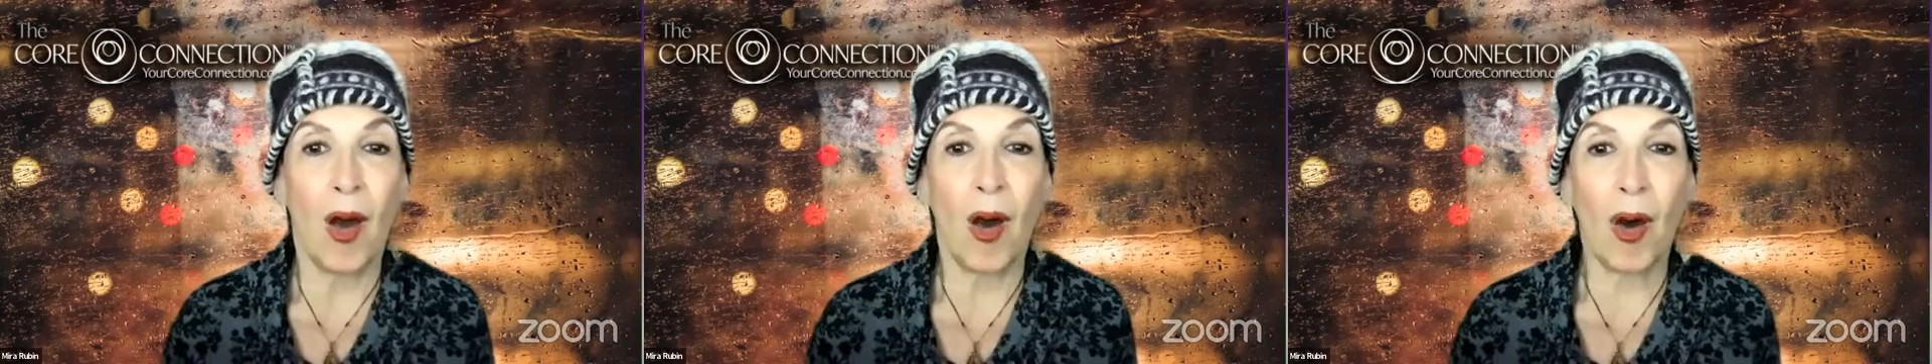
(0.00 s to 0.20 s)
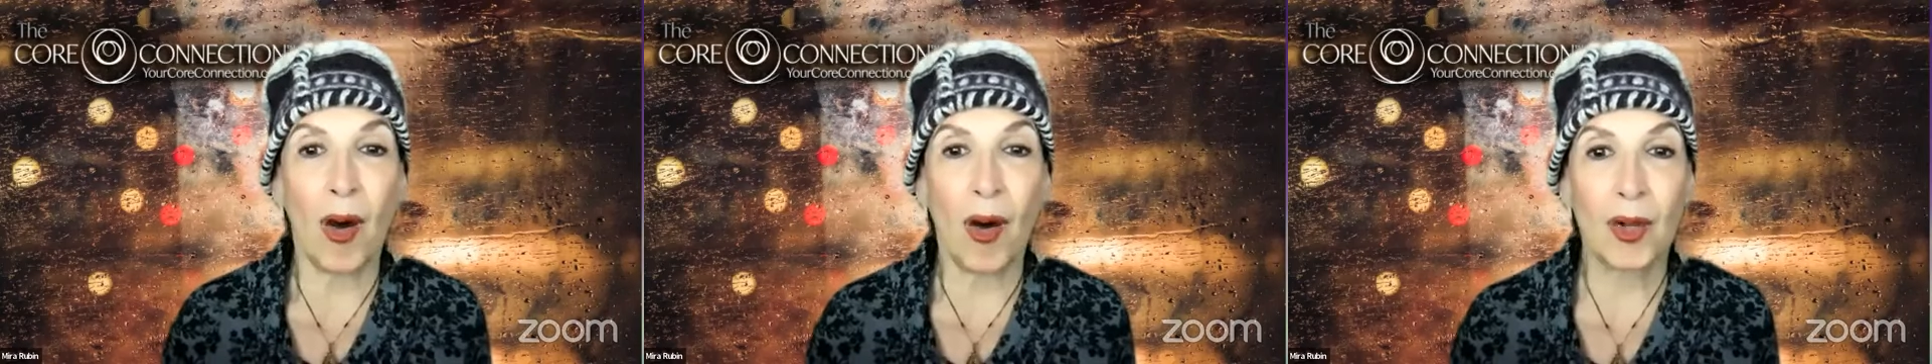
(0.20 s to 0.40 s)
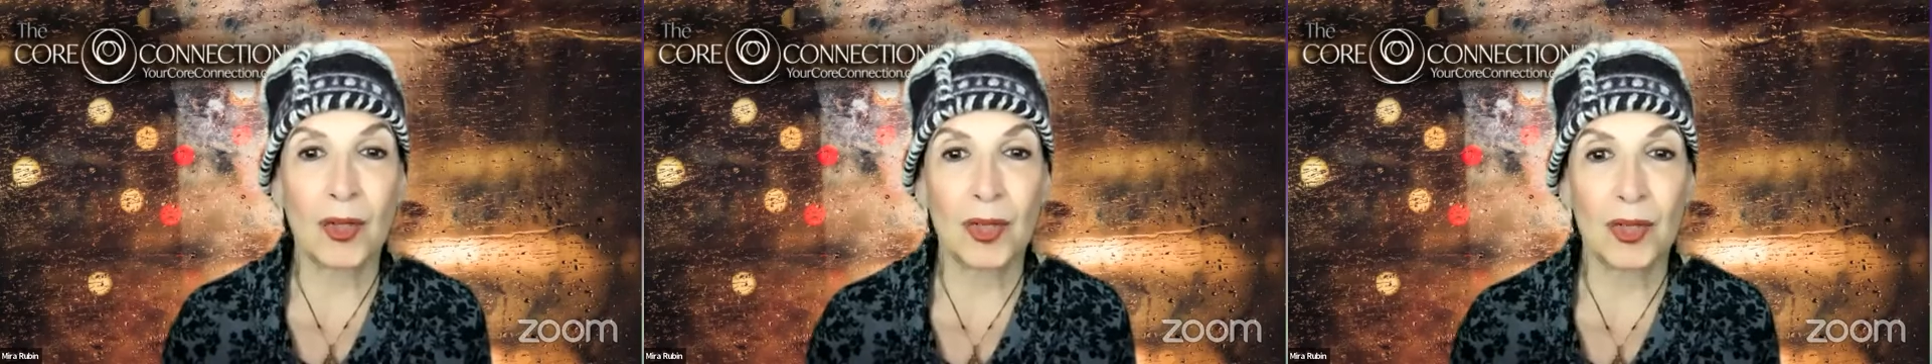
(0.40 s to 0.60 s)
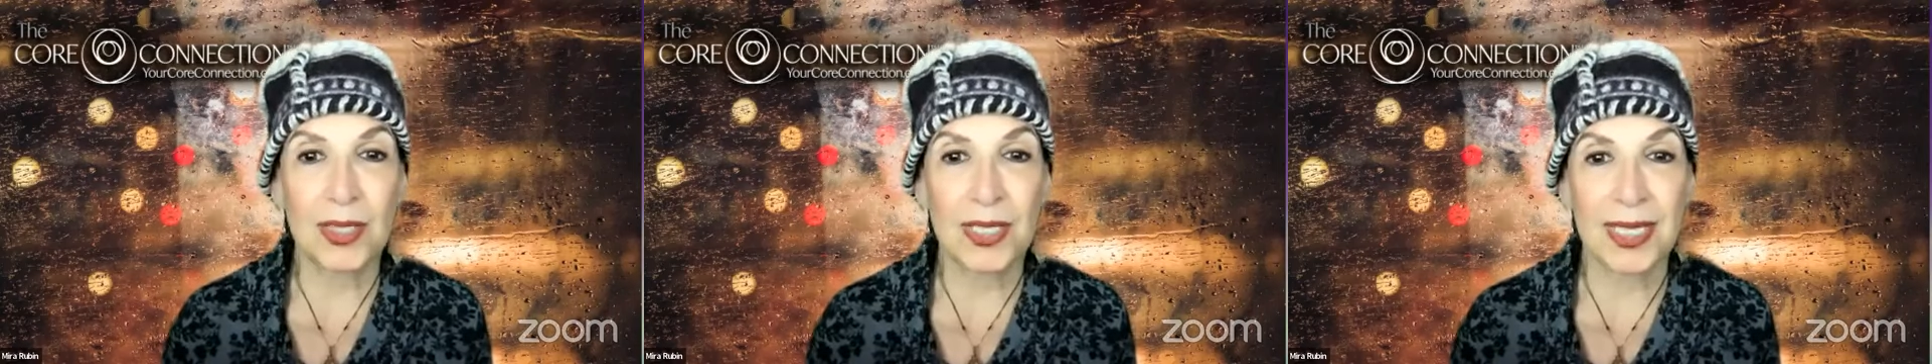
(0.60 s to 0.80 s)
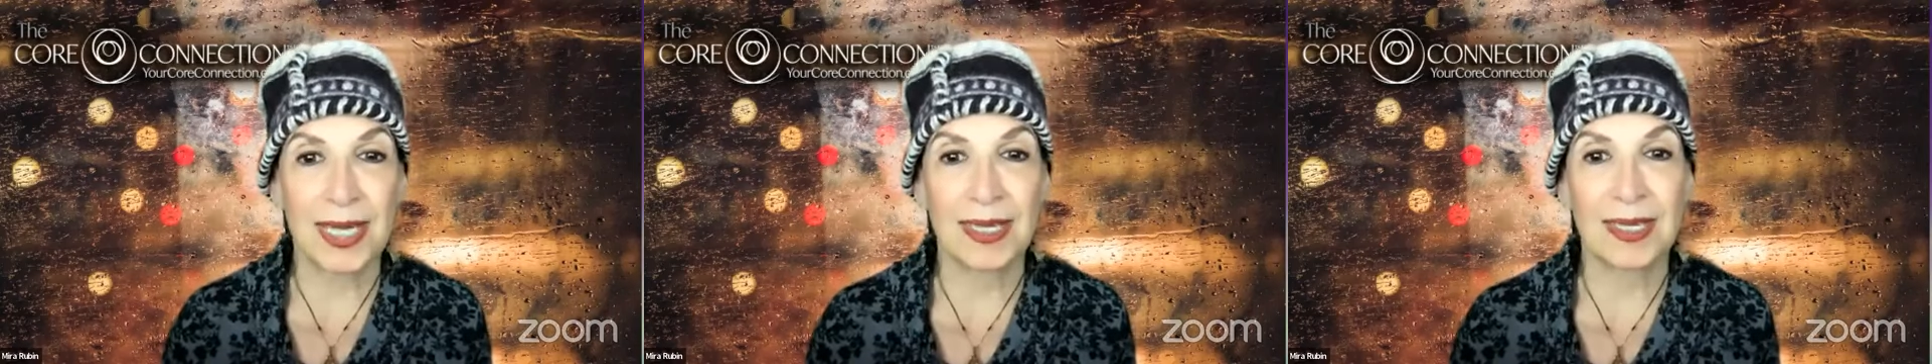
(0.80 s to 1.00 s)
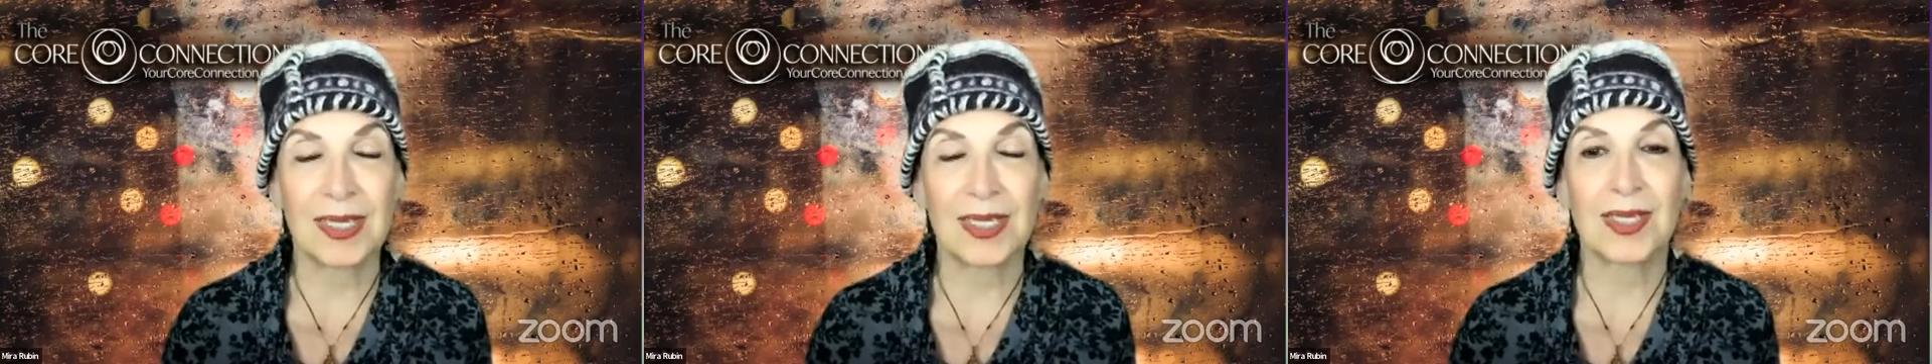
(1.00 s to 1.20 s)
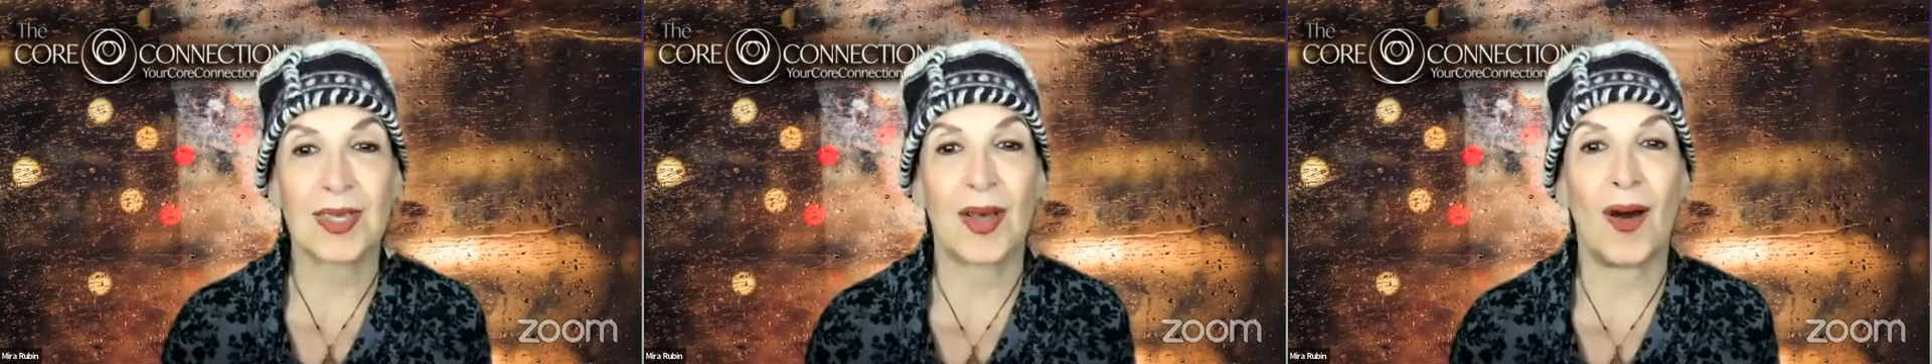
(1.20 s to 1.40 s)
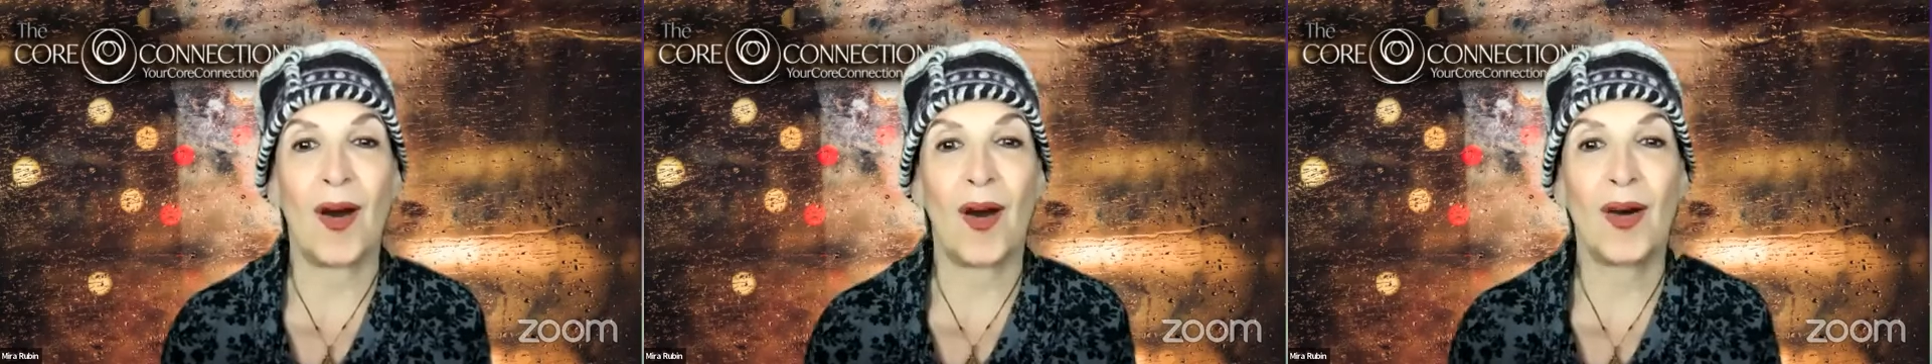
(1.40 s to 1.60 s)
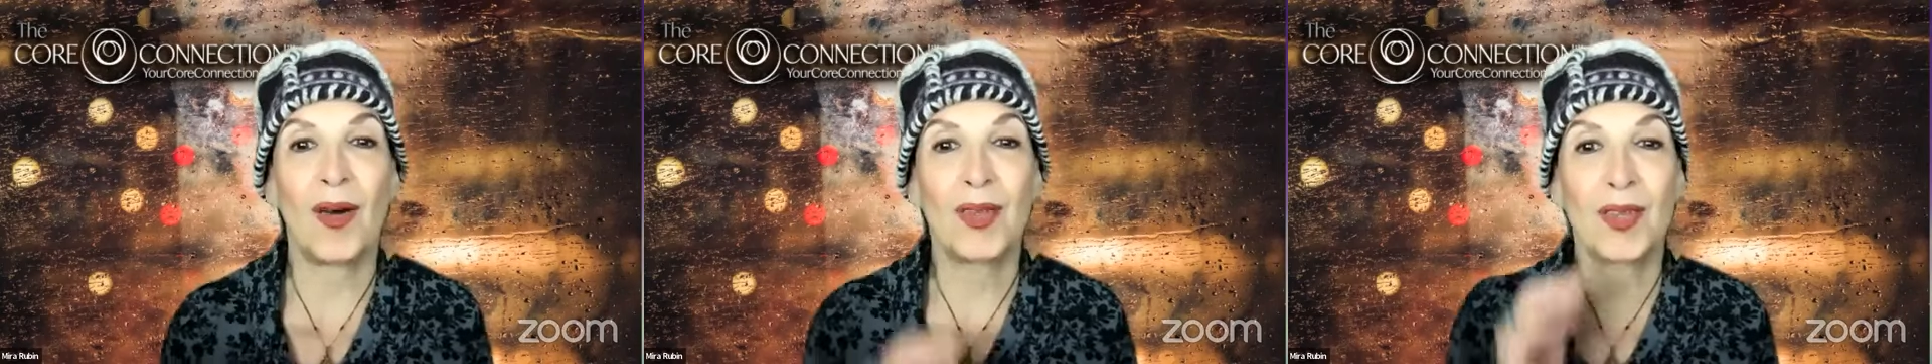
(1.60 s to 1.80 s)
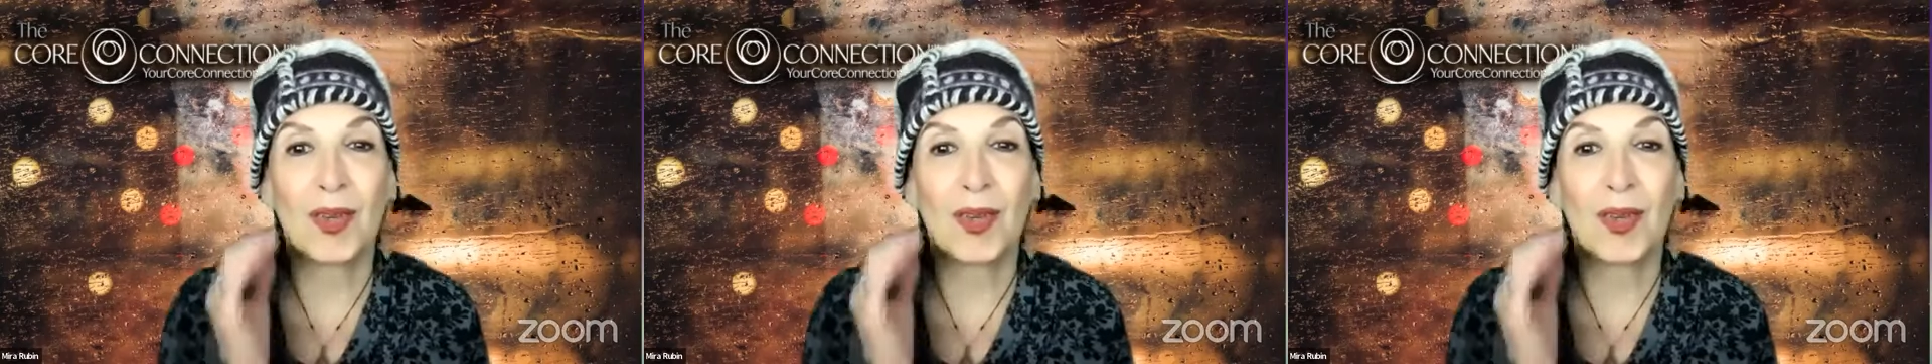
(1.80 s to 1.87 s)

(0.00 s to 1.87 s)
all your cells, all